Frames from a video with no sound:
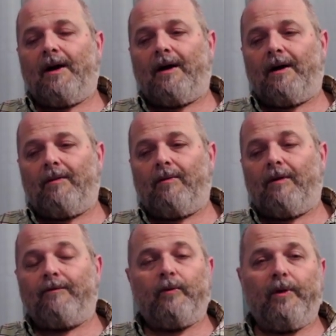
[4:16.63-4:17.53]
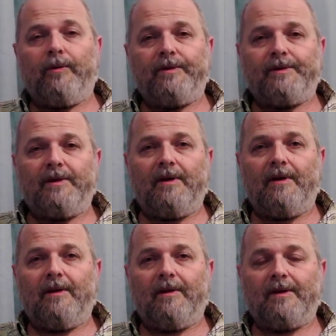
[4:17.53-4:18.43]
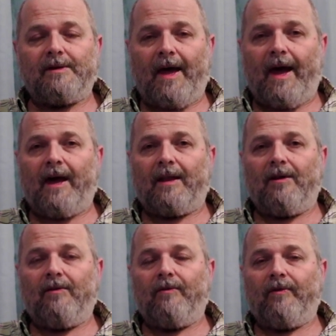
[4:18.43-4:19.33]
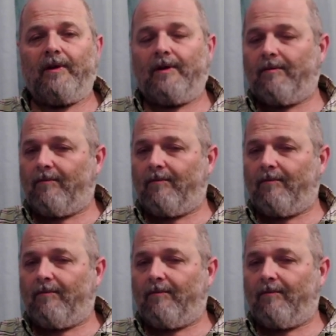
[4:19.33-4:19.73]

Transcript: a frequency that's active that,